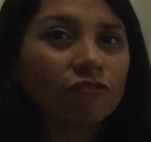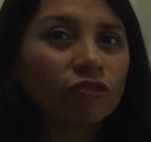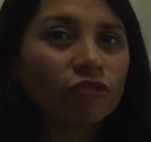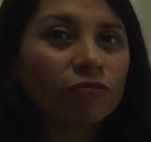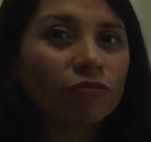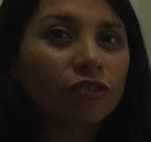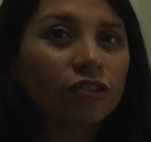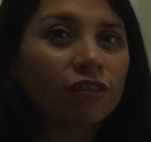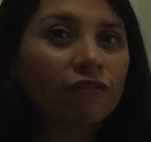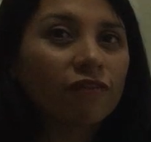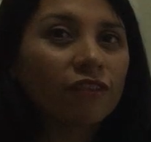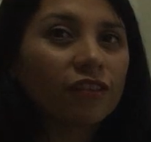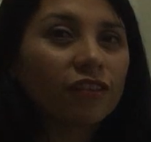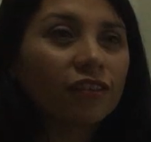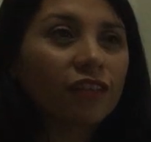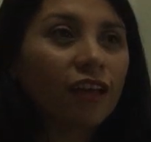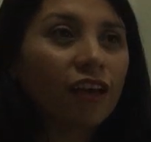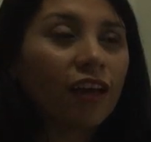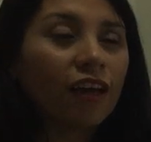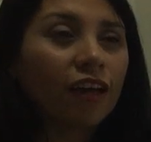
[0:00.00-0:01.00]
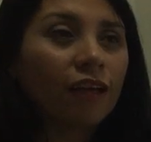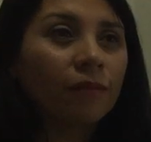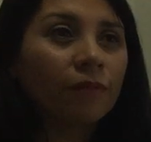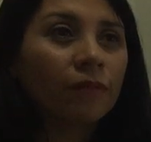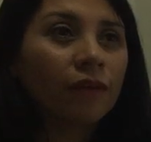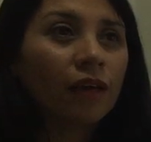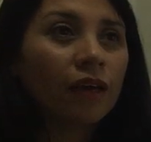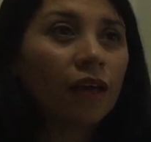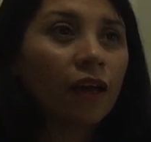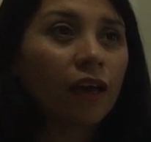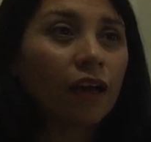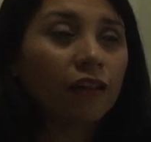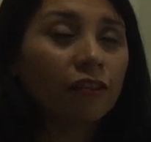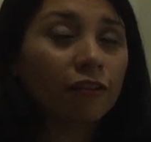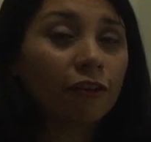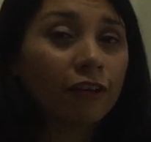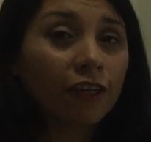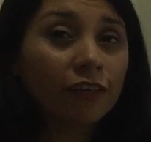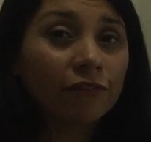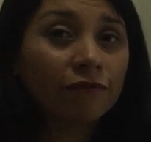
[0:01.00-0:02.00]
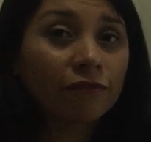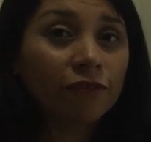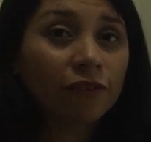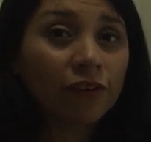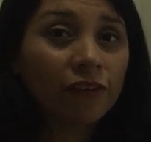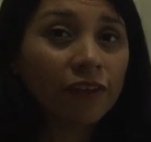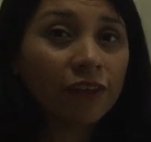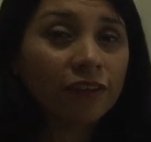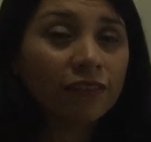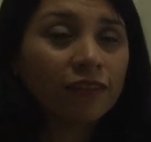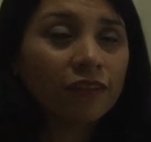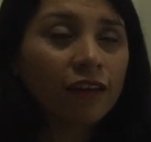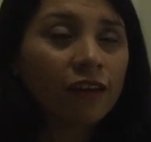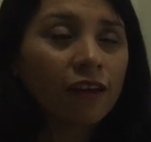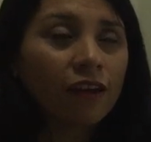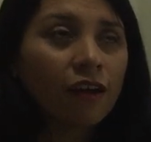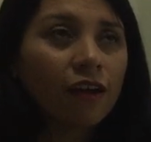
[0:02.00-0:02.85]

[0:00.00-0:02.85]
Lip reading: terms of the time allotted for this.